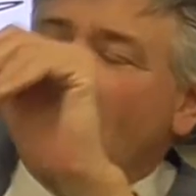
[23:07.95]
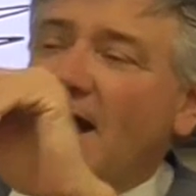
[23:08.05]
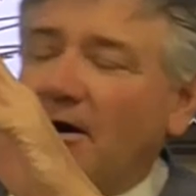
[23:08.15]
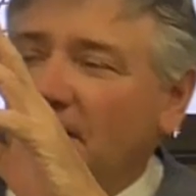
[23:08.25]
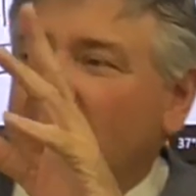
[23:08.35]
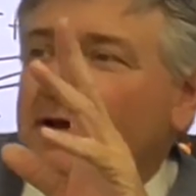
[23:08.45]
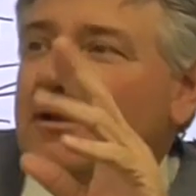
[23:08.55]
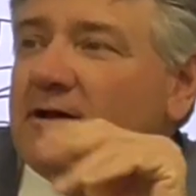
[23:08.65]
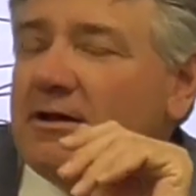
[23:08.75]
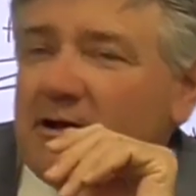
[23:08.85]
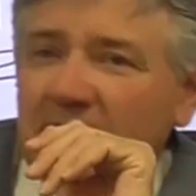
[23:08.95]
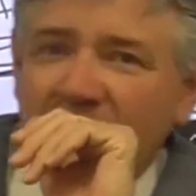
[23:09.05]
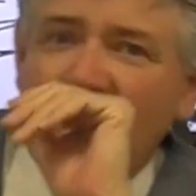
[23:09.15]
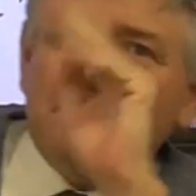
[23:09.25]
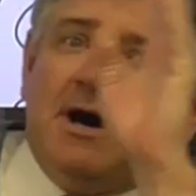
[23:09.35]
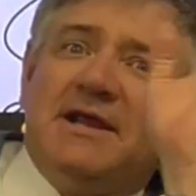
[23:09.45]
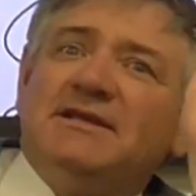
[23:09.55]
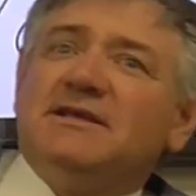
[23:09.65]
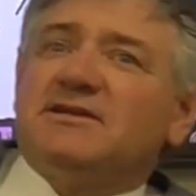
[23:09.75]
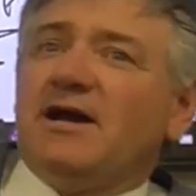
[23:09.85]
Now, that money
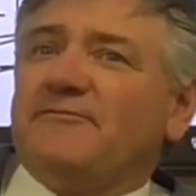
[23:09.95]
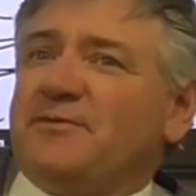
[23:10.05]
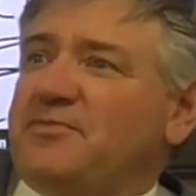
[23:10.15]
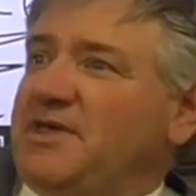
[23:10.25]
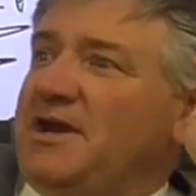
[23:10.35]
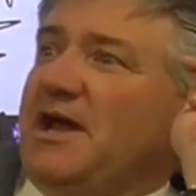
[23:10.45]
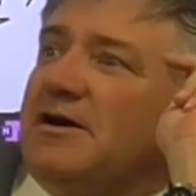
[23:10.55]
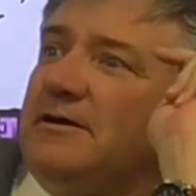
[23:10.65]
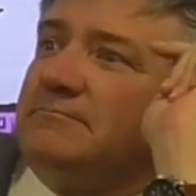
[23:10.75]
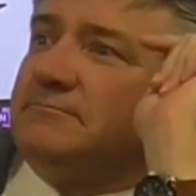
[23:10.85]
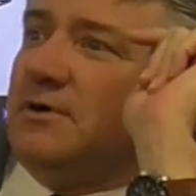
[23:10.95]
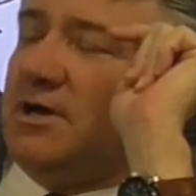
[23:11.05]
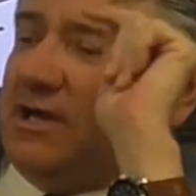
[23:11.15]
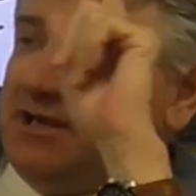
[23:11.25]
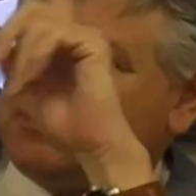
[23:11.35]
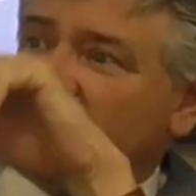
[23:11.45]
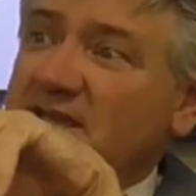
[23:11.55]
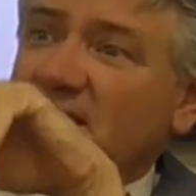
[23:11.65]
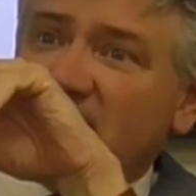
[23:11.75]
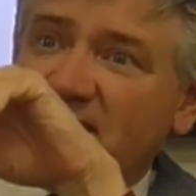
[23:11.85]
didn't come from thin air. If
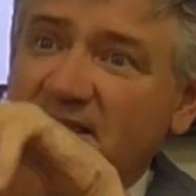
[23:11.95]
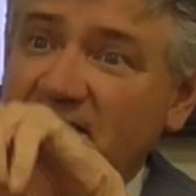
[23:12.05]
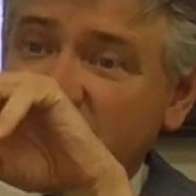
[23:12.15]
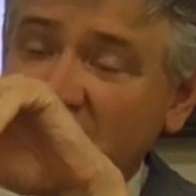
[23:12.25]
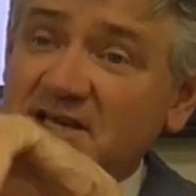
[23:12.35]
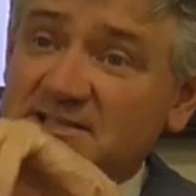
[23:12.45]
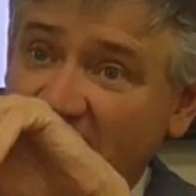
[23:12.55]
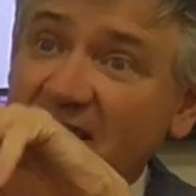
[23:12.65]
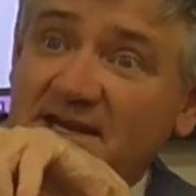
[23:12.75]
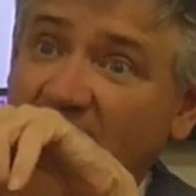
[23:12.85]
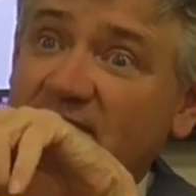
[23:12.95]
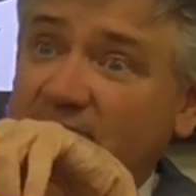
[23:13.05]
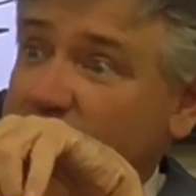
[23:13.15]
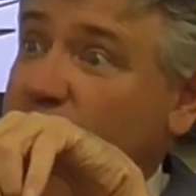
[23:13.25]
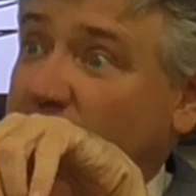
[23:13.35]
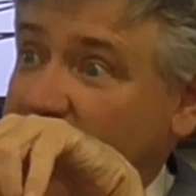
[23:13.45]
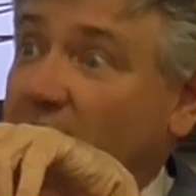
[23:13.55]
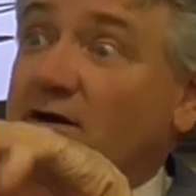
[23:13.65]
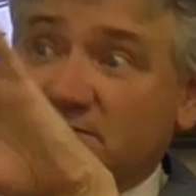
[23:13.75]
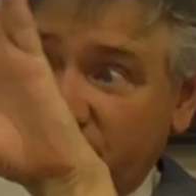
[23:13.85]
she if she has gained
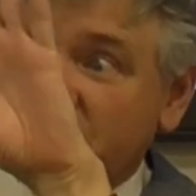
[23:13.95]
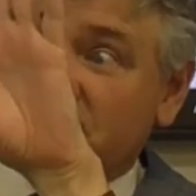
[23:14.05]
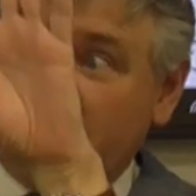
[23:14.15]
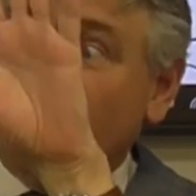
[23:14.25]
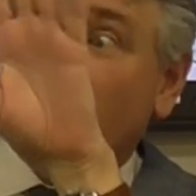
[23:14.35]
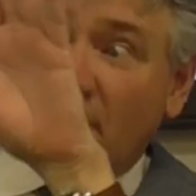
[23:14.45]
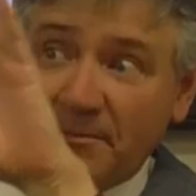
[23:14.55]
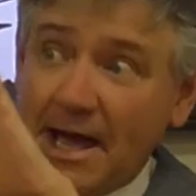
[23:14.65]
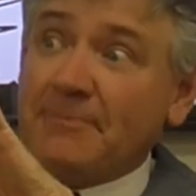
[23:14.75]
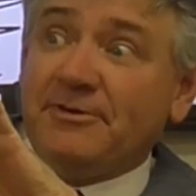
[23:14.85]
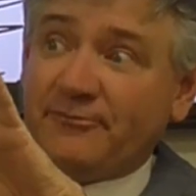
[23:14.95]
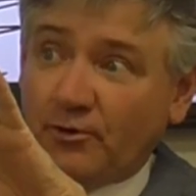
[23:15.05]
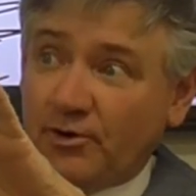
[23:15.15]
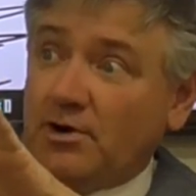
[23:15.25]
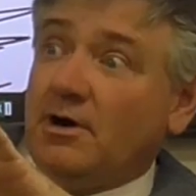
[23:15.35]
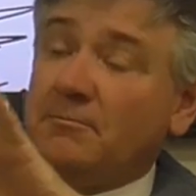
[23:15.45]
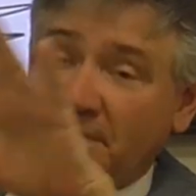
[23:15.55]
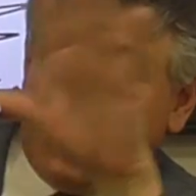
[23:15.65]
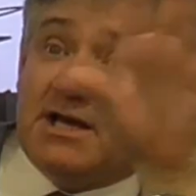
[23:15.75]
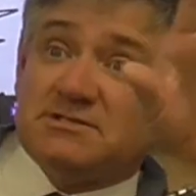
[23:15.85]
$920, which is cool, I'm happy for her,
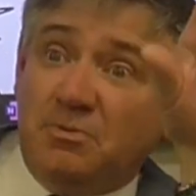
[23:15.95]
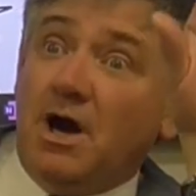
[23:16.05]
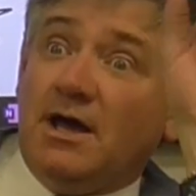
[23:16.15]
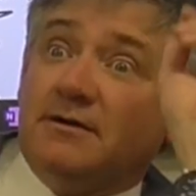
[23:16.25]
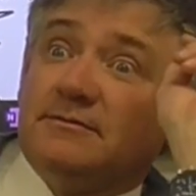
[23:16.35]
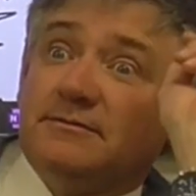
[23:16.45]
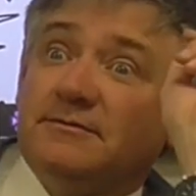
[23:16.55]
but guess what?